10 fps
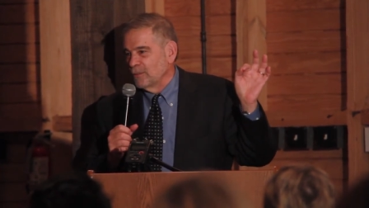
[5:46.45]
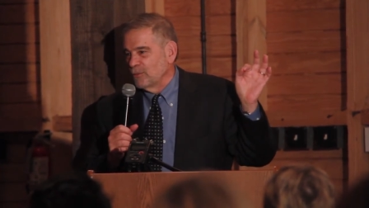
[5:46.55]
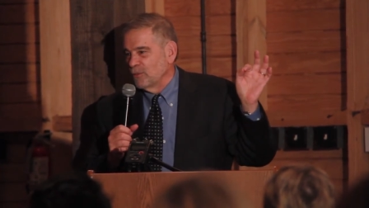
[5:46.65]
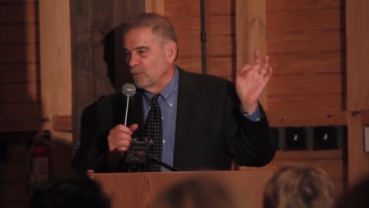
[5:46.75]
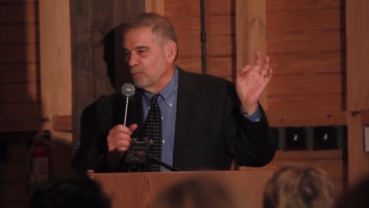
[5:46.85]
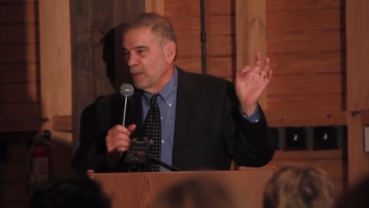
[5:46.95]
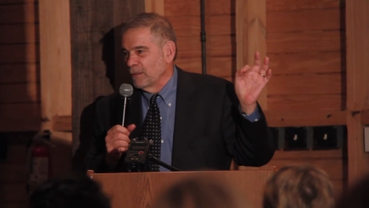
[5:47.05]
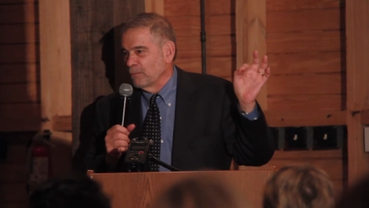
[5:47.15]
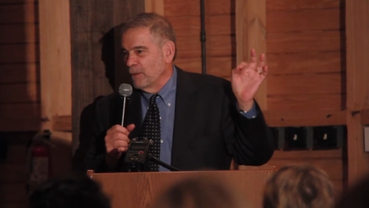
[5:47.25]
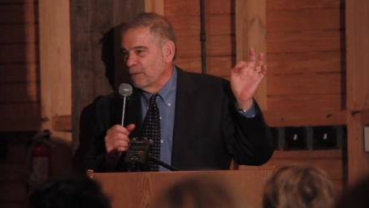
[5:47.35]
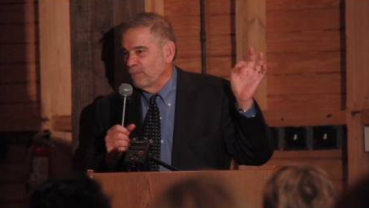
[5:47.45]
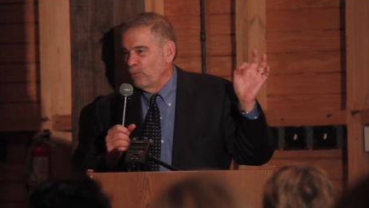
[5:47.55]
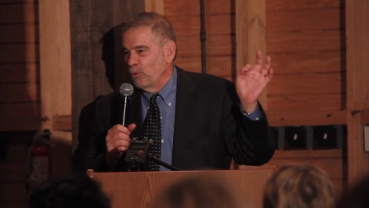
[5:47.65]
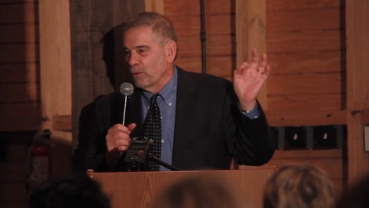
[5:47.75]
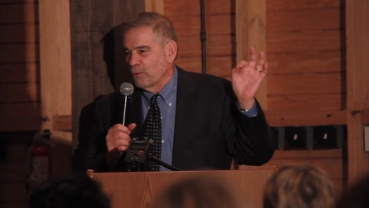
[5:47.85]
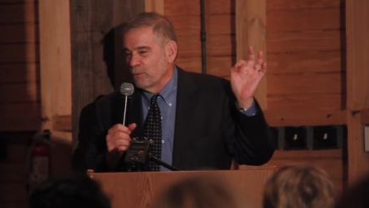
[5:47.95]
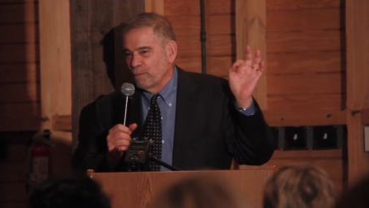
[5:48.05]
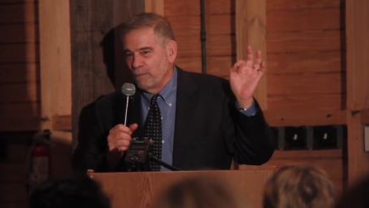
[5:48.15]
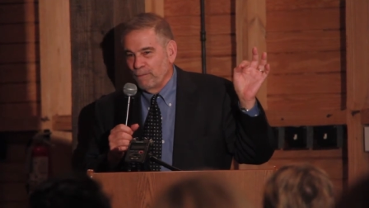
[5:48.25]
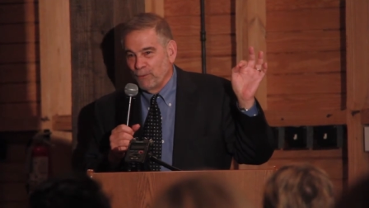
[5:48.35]
This is about my fourth or
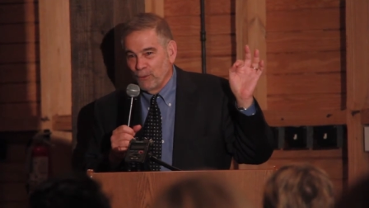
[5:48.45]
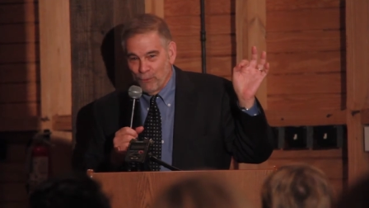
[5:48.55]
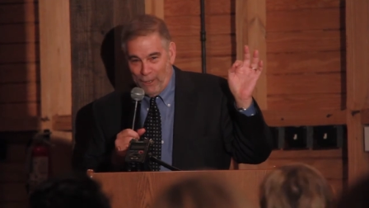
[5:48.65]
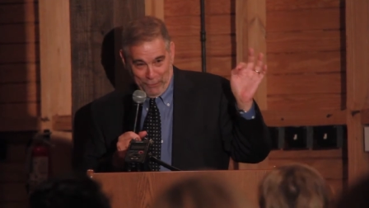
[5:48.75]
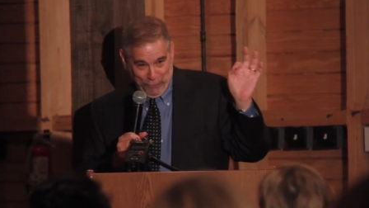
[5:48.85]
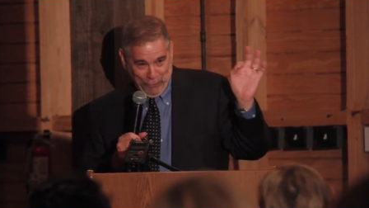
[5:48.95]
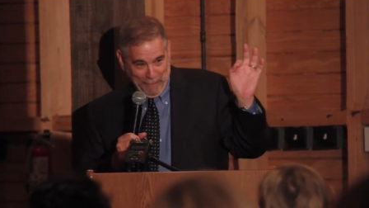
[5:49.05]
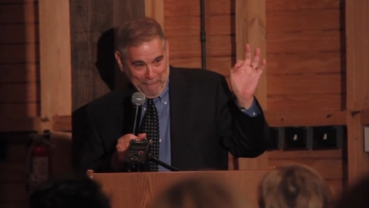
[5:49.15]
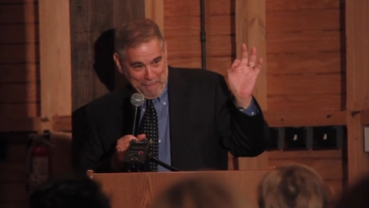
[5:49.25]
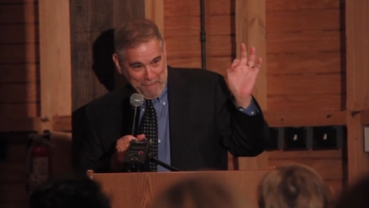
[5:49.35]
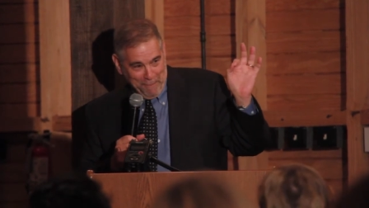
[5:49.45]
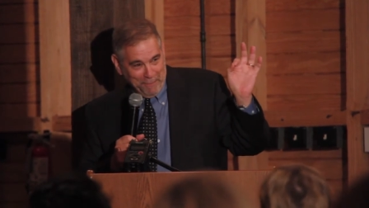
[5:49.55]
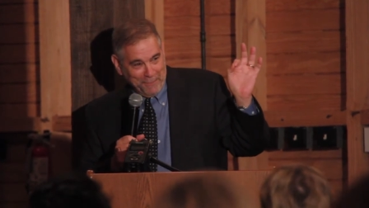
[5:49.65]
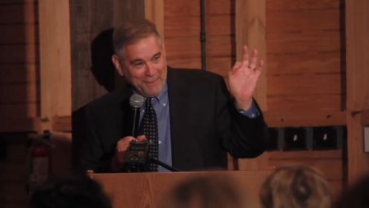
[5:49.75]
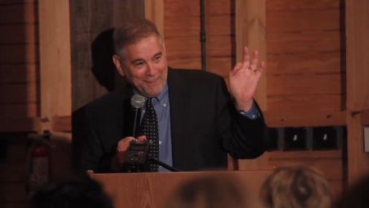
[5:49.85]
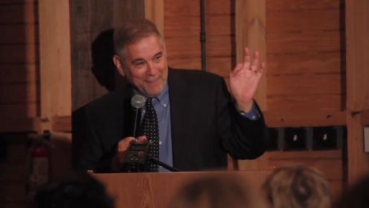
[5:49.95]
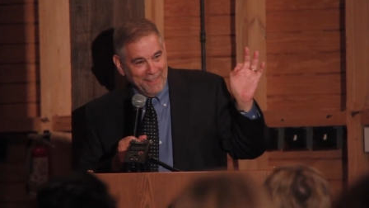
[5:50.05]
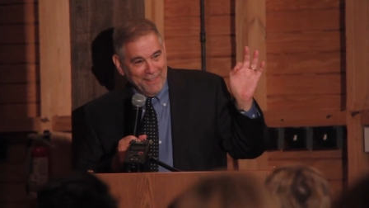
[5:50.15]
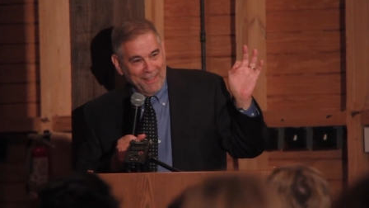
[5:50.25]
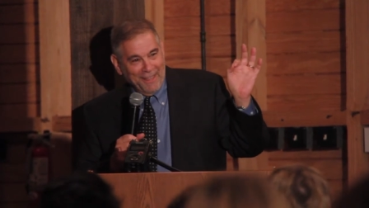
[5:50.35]
fifth address.
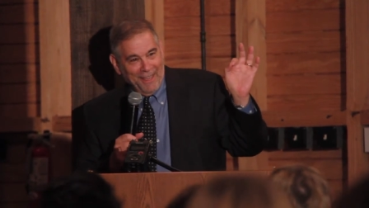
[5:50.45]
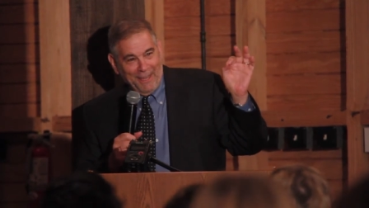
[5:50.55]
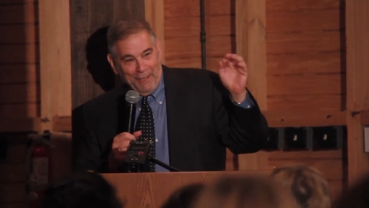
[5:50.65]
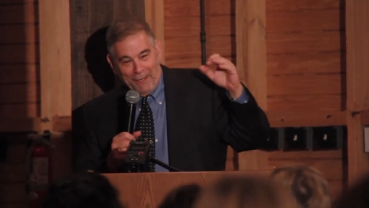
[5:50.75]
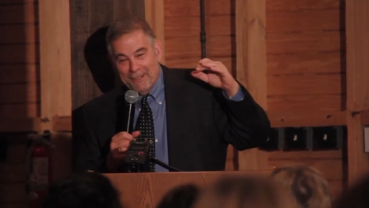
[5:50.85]
and